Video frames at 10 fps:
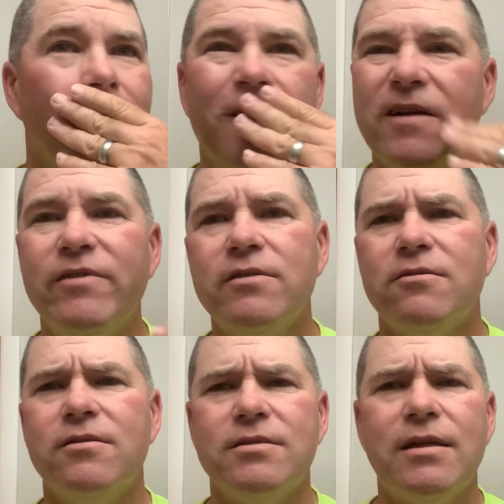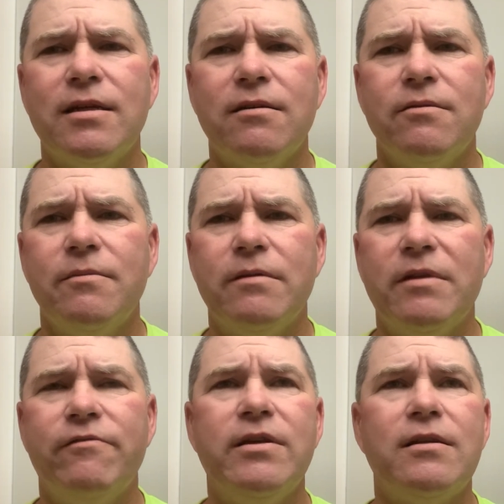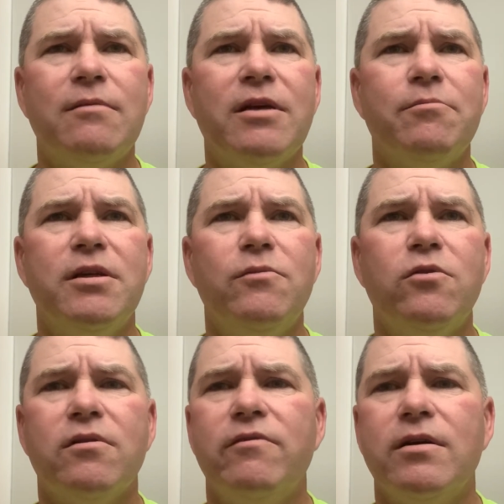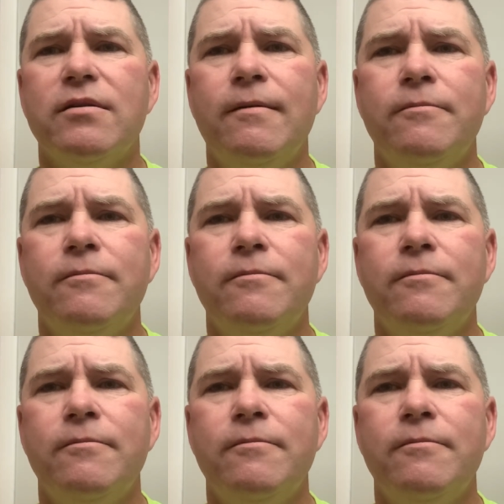I'd venture to say the feeling might be more of a,